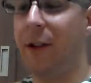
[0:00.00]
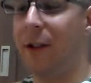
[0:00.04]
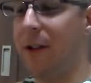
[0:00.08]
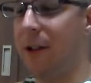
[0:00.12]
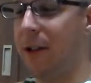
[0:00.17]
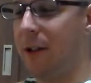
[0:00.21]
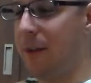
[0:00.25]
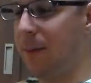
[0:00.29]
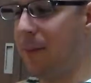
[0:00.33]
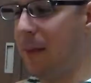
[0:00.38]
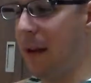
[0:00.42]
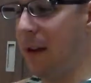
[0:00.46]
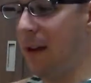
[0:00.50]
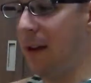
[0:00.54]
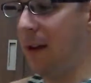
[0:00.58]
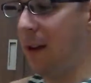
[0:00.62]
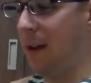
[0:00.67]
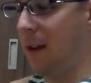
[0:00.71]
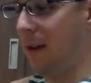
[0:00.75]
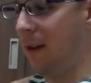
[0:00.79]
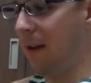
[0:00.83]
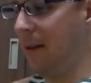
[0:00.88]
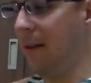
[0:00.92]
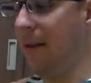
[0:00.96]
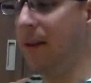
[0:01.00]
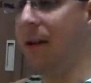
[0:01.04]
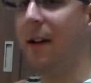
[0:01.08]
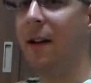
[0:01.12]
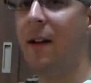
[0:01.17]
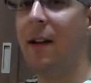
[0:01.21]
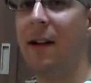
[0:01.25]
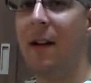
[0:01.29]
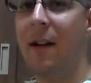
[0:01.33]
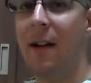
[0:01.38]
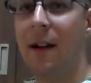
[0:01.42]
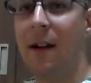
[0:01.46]
all spiky.
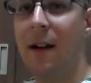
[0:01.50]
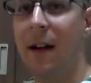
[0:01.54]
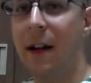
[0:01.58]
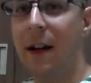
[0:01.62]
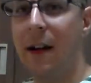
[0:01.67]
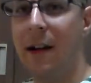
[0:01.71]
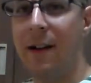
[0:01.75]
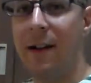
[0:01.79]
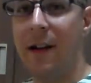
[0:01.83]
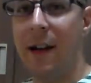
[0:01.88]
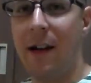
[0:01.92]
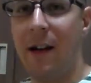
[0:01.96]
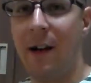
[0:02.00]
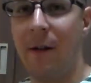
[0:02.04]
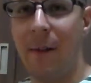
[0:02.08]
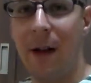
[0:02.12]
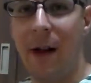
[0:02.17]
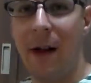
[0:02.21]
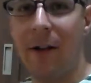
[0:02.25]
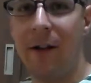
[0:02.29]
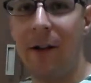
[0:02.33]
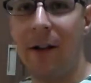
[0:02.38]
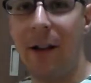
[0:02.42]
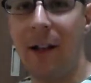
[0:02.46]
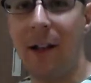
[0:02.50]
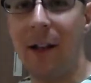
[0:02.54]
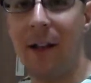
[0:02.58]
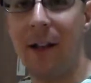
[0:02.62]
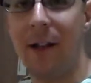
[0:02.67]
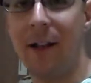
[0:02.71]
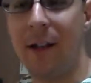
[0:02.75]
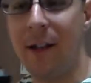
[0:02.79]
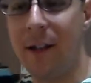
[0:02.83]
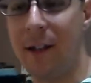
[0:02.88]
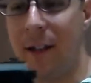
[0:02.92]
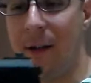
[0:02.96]
And yeah, your mag
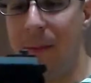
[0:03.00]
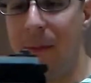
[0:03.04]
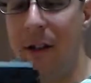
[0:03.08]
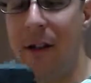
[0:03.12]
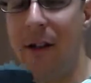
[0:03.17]
release is going to